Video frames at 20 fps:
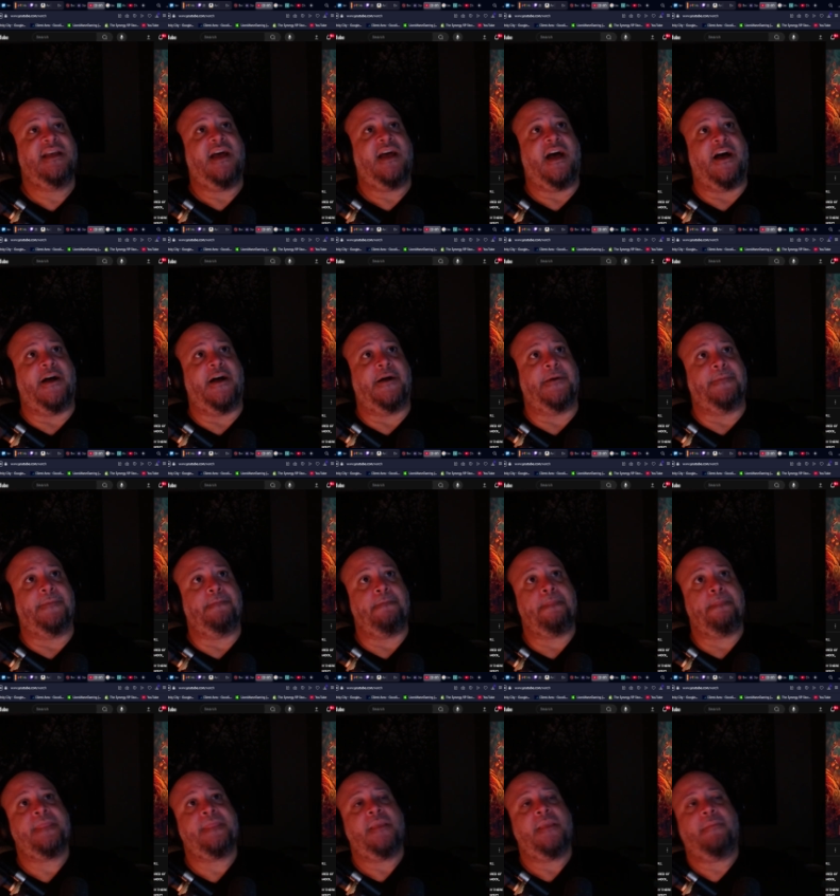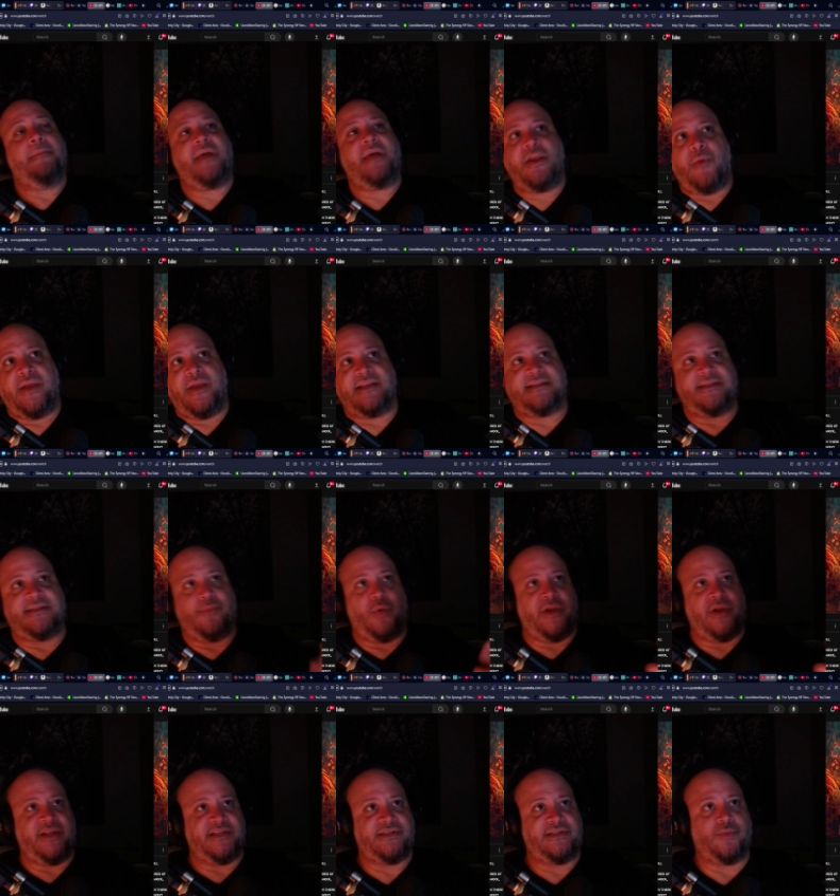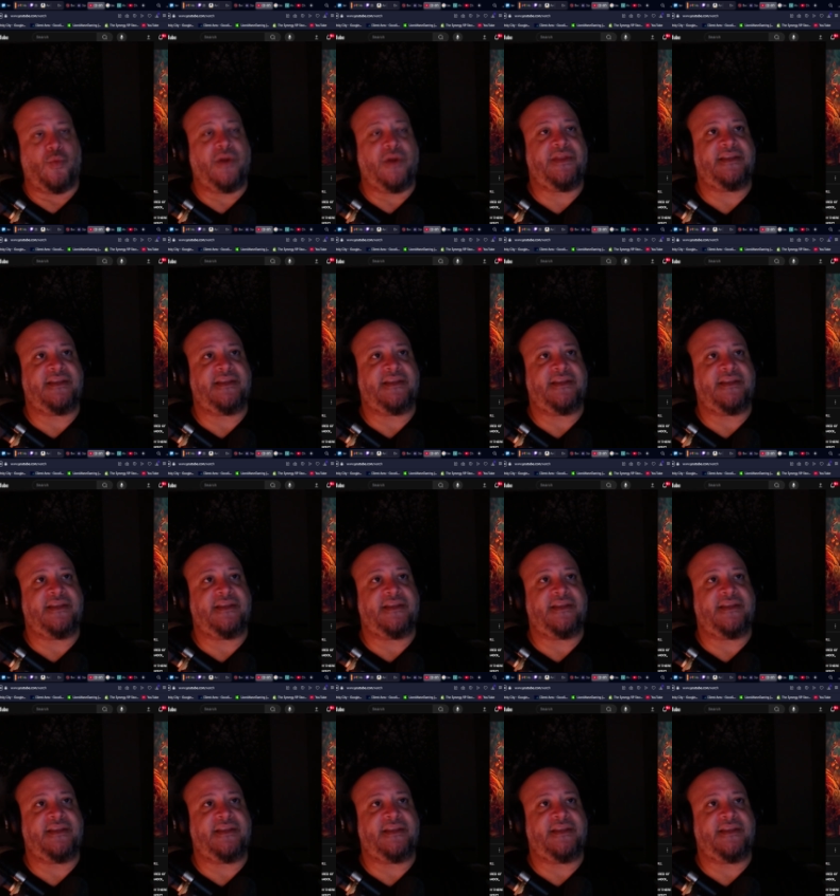But anyways, what